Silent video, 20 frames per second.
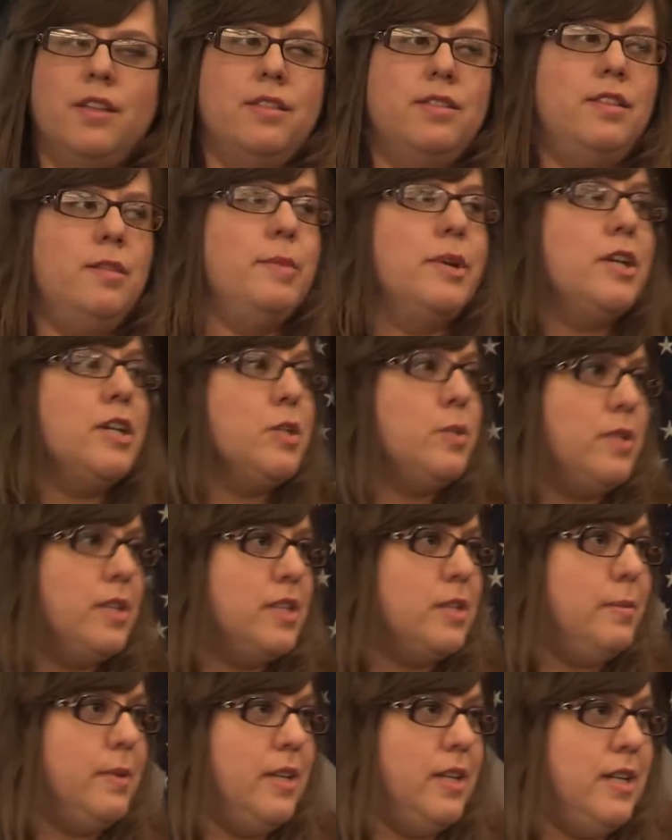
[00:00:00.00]
the Americans with
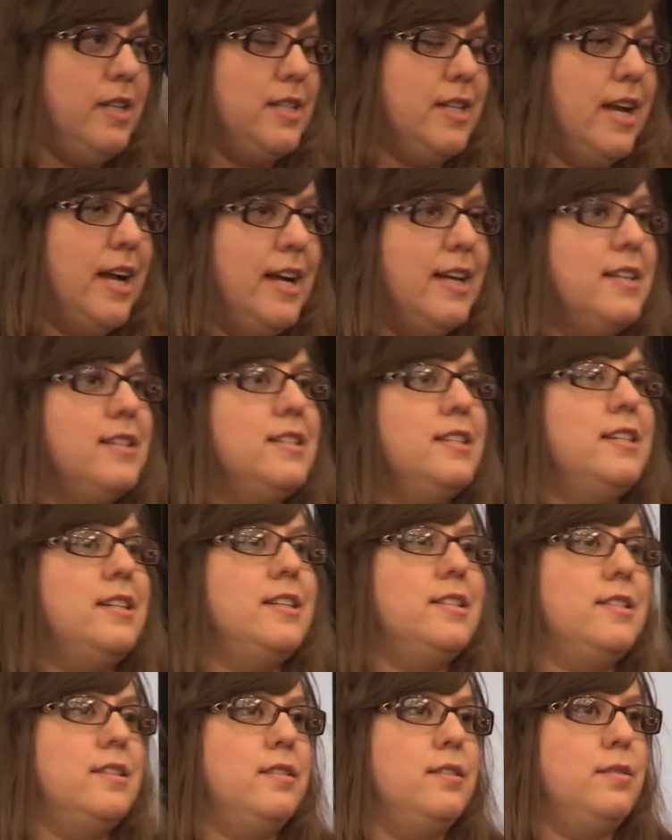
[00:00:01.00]
Disabilities Act
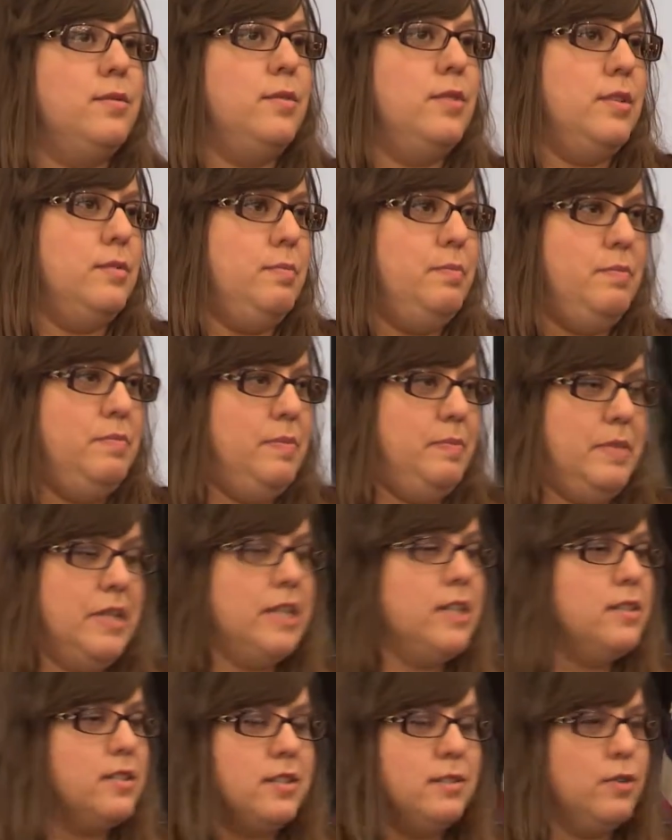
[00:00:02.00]
is the
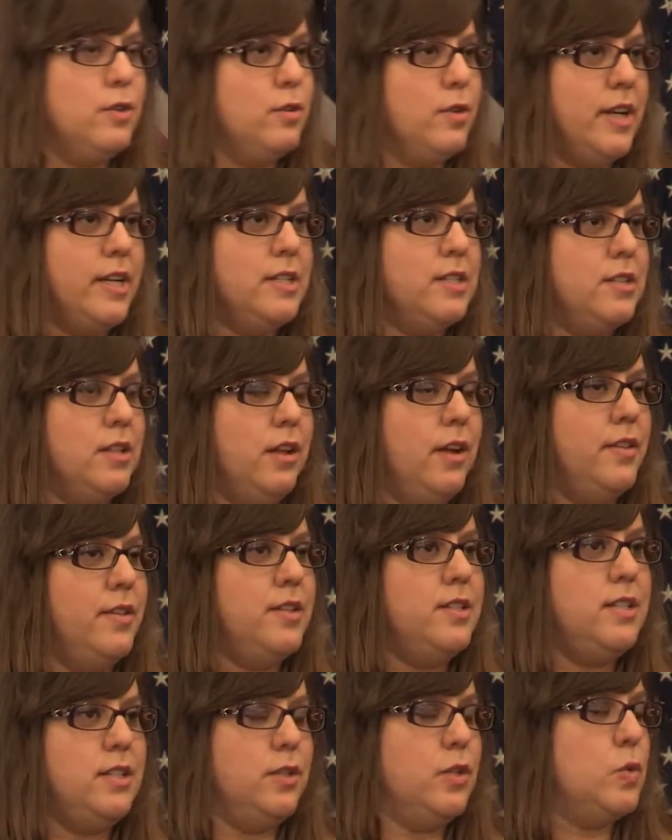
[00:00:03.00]
big civil rights law
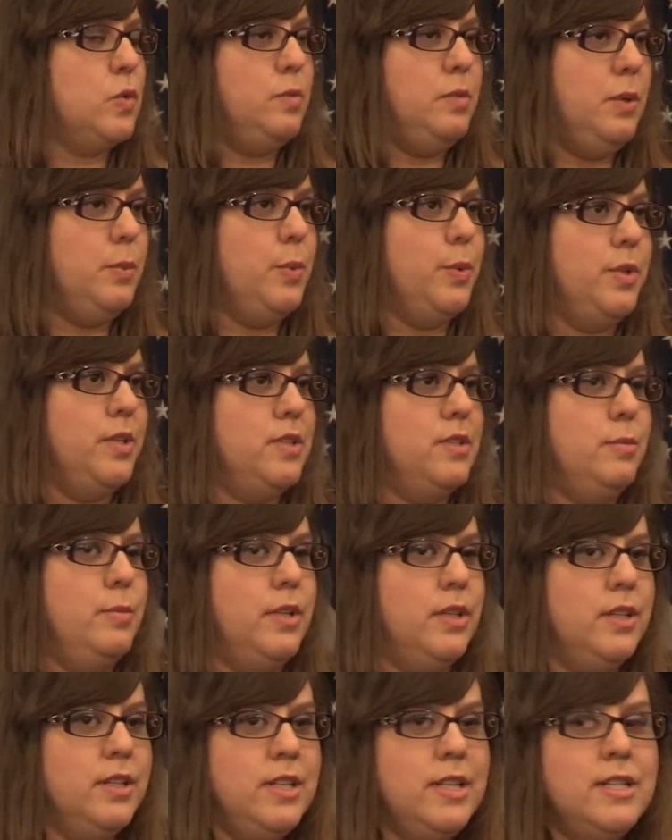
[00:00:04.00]
that deals with people with
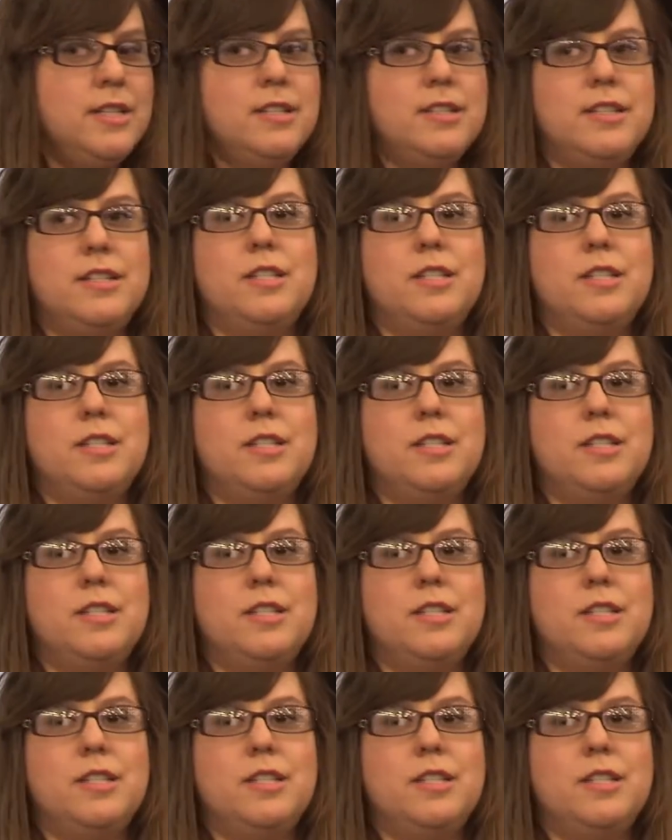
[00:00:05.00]
disabilities,